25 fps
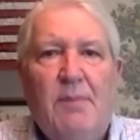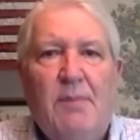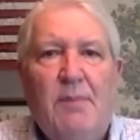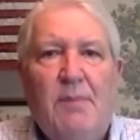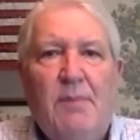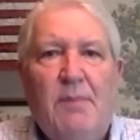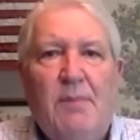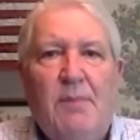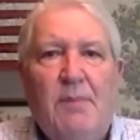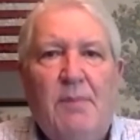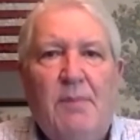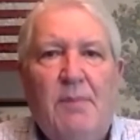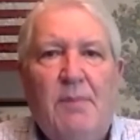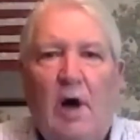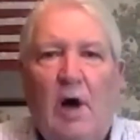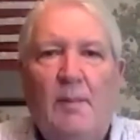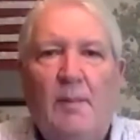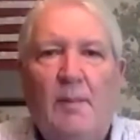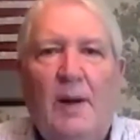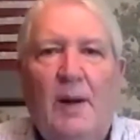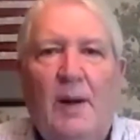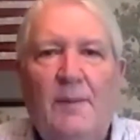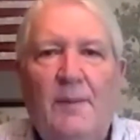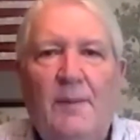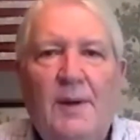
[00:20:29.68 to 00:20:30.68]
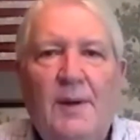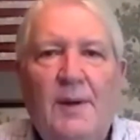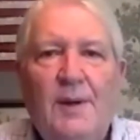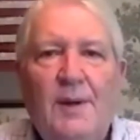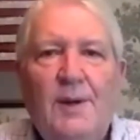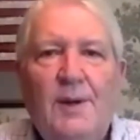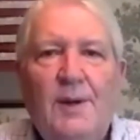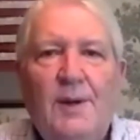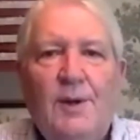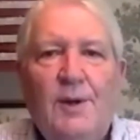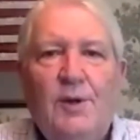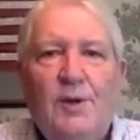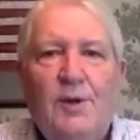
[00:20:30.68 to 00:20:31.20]
Colorado,
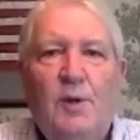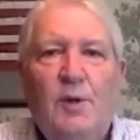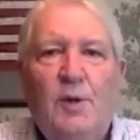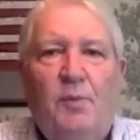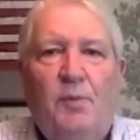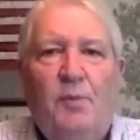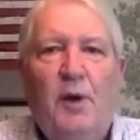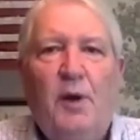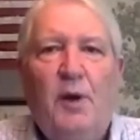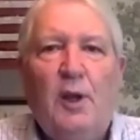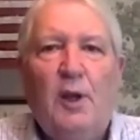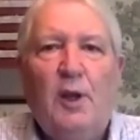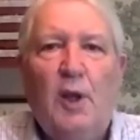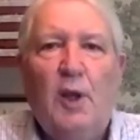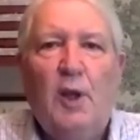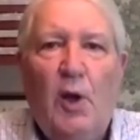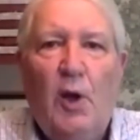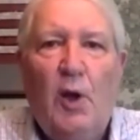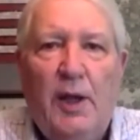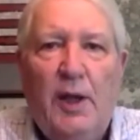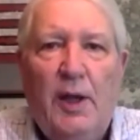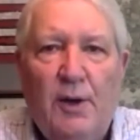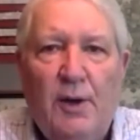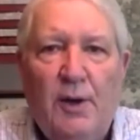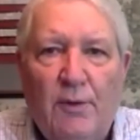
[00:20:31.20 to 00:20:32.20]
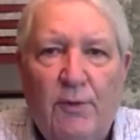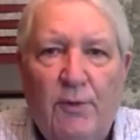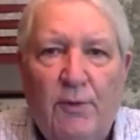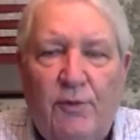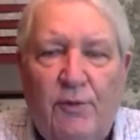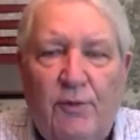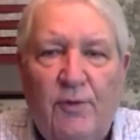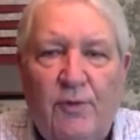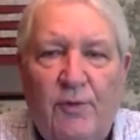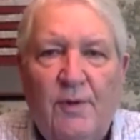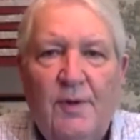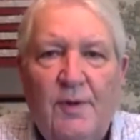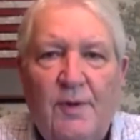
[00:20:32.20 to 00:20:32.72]
Oklahoma, you put
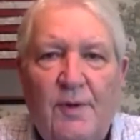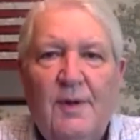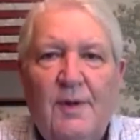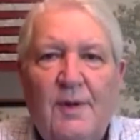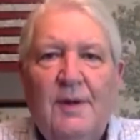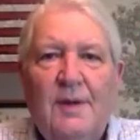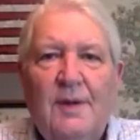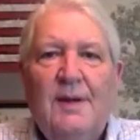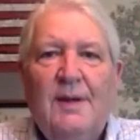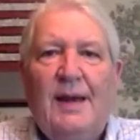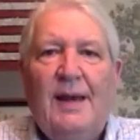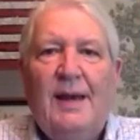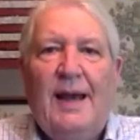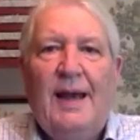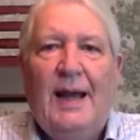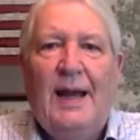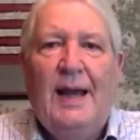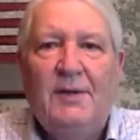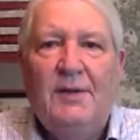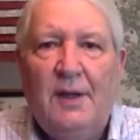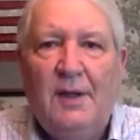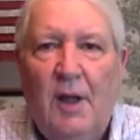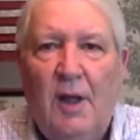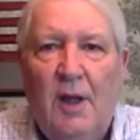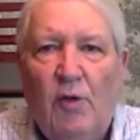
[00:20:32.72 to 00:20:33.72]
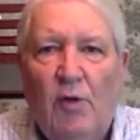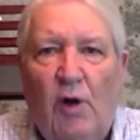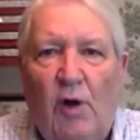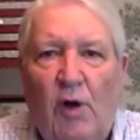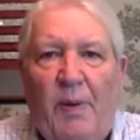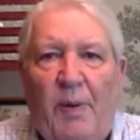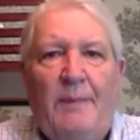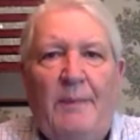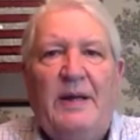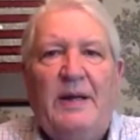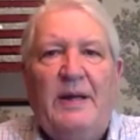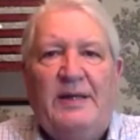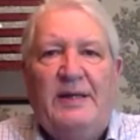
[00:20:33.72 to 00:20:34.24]
lawyers at the local public
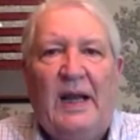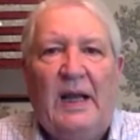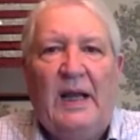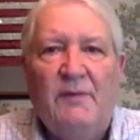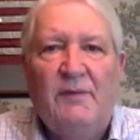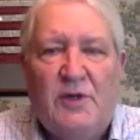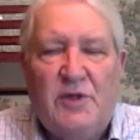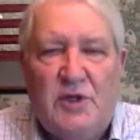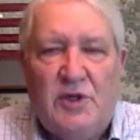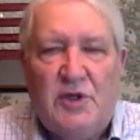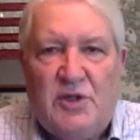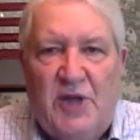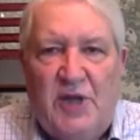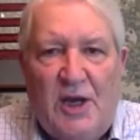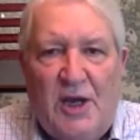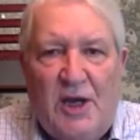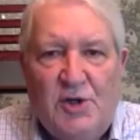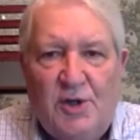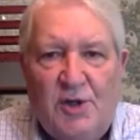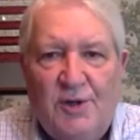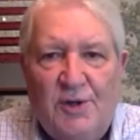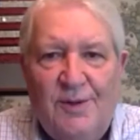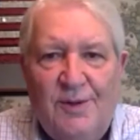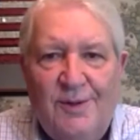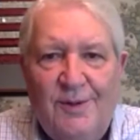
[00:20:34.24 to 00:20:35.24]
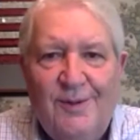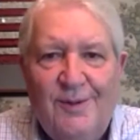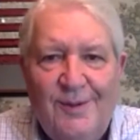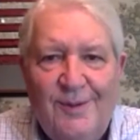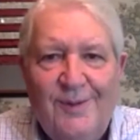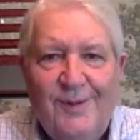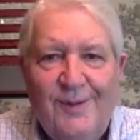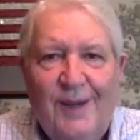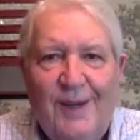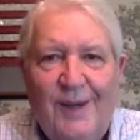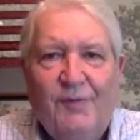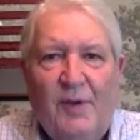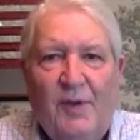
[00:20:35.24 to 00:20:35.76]
television station,
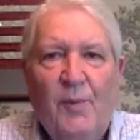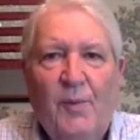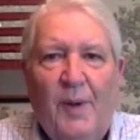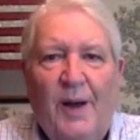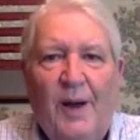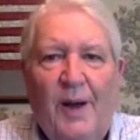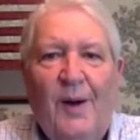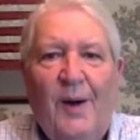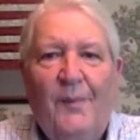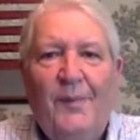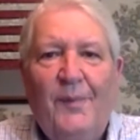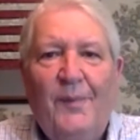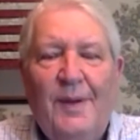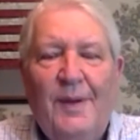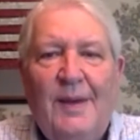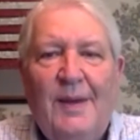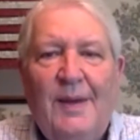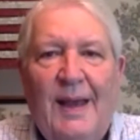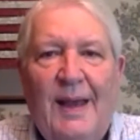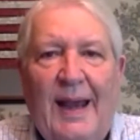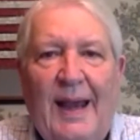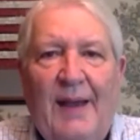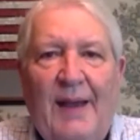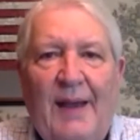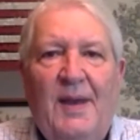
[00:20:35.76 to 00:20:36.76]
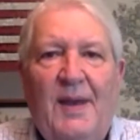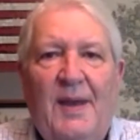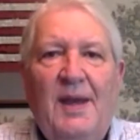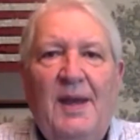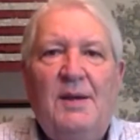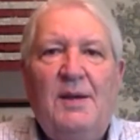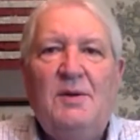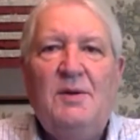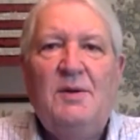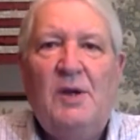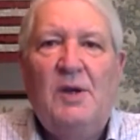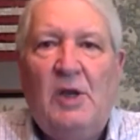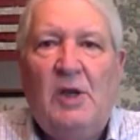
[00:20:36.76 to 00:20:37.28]
if you will, and they
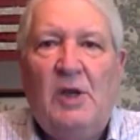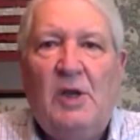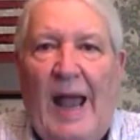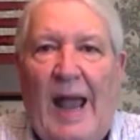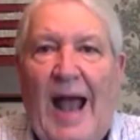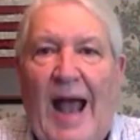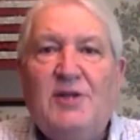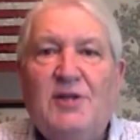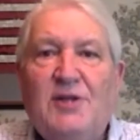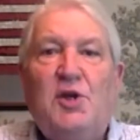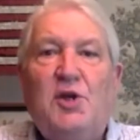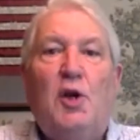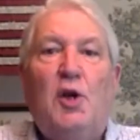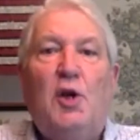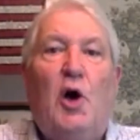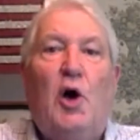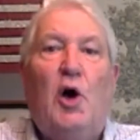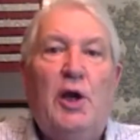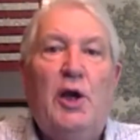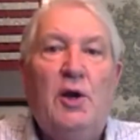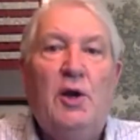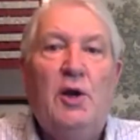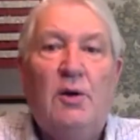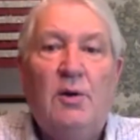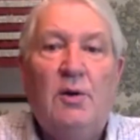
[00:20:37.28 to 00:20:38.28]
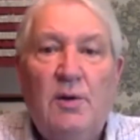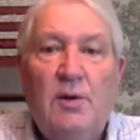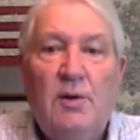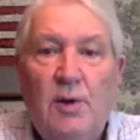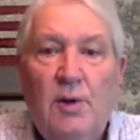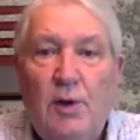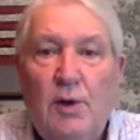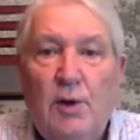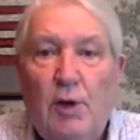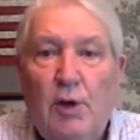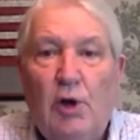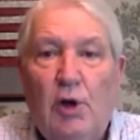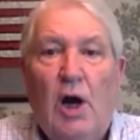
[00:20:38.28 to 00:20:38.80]
ask a lawyer,
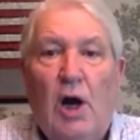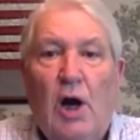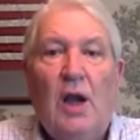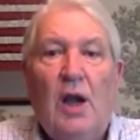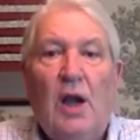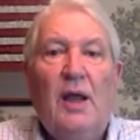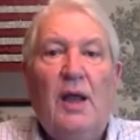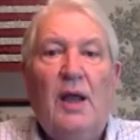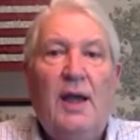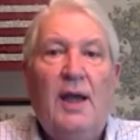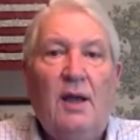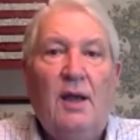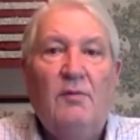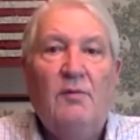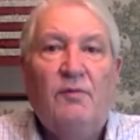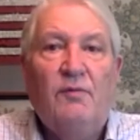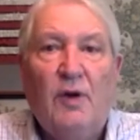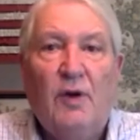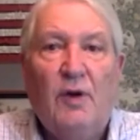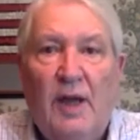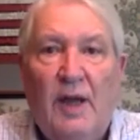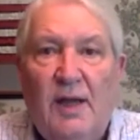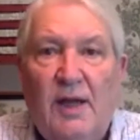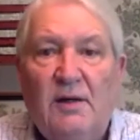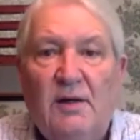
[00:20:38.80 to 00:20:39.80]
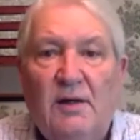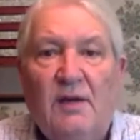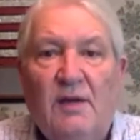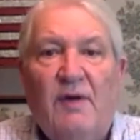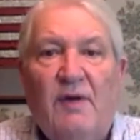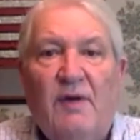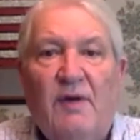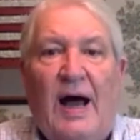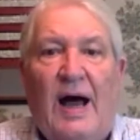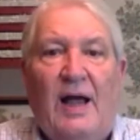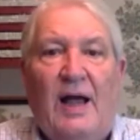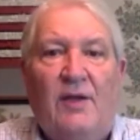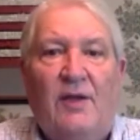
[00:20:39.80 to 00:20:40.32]
call in for legal
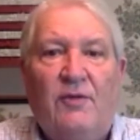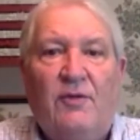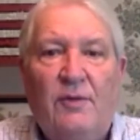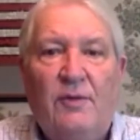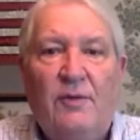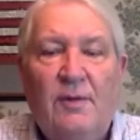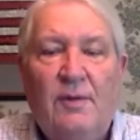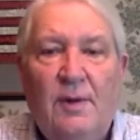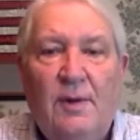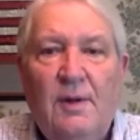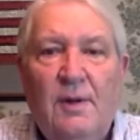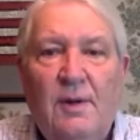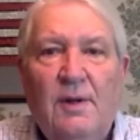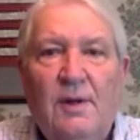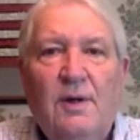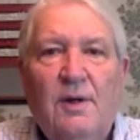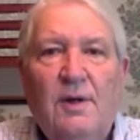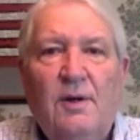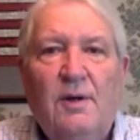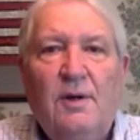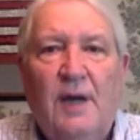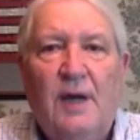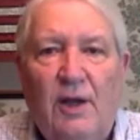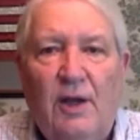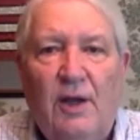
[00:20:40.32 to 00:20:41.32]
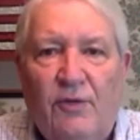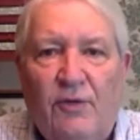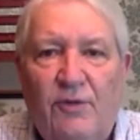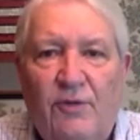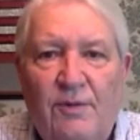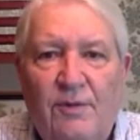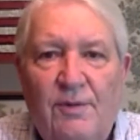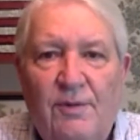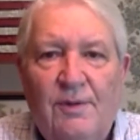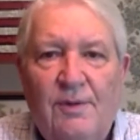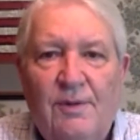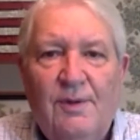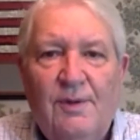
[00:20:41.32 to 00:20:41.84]
advice. Chris,
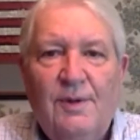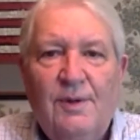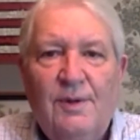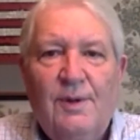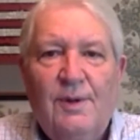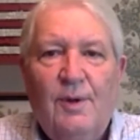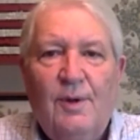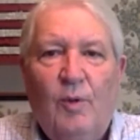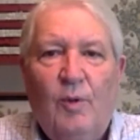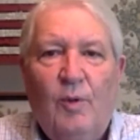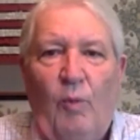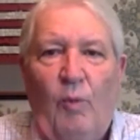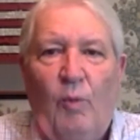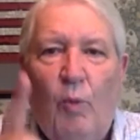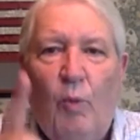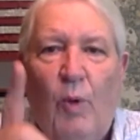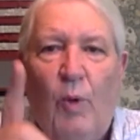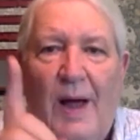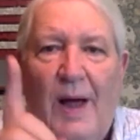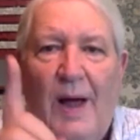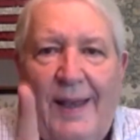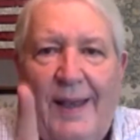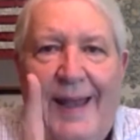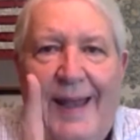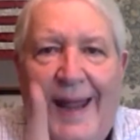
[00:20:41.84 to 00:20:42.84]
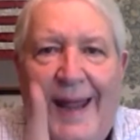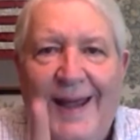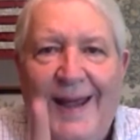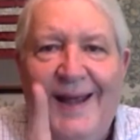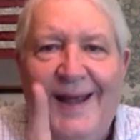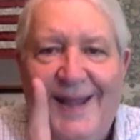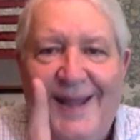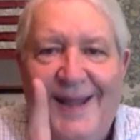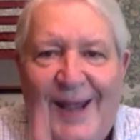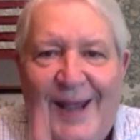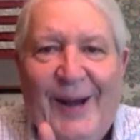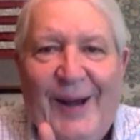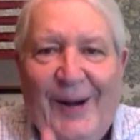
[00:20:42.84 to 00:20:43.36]
one day a
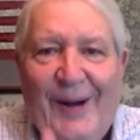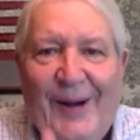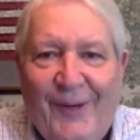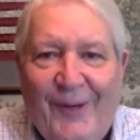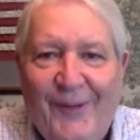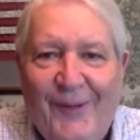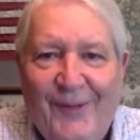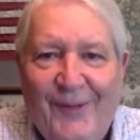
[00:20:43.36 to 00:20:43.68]
year.